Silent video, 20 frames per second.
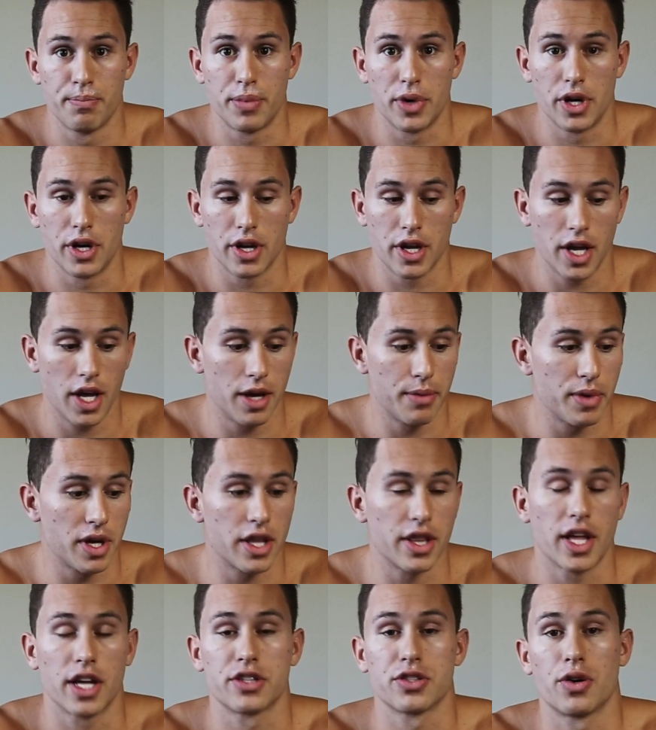But yeah,
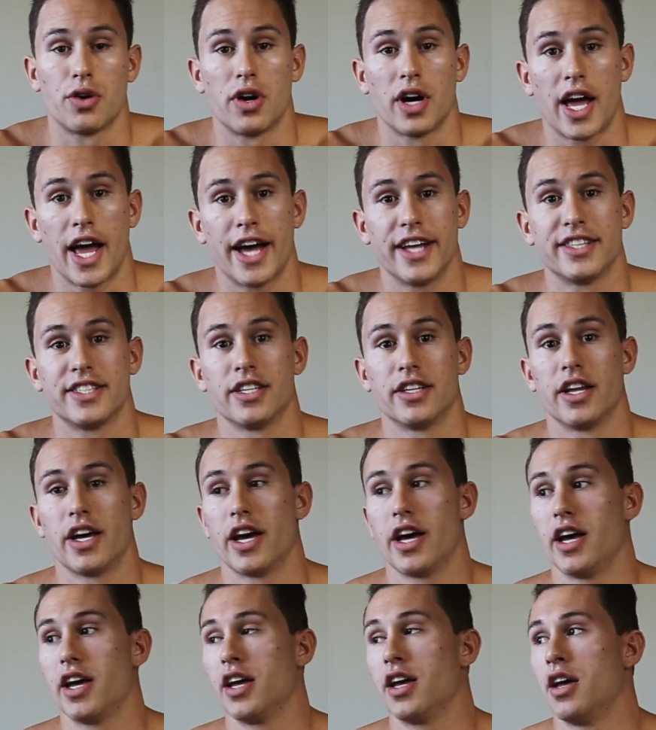man, that's all I had
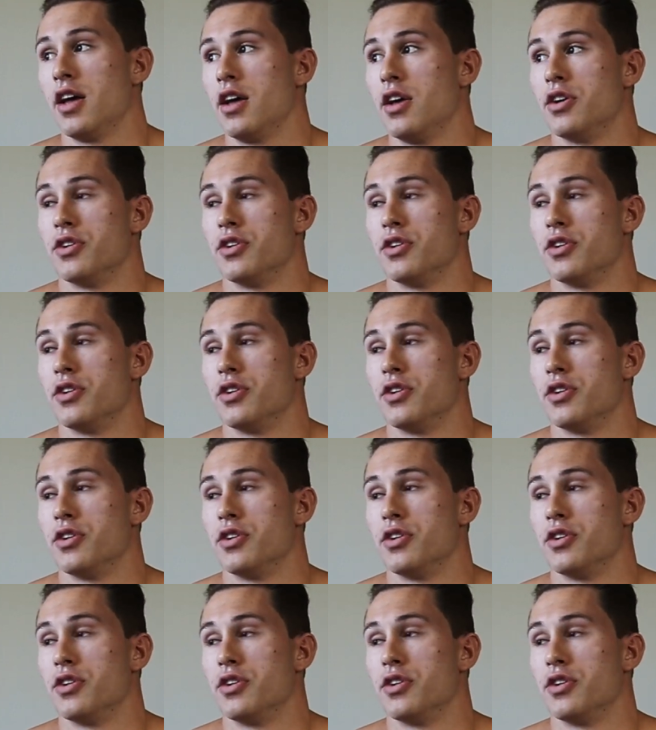today.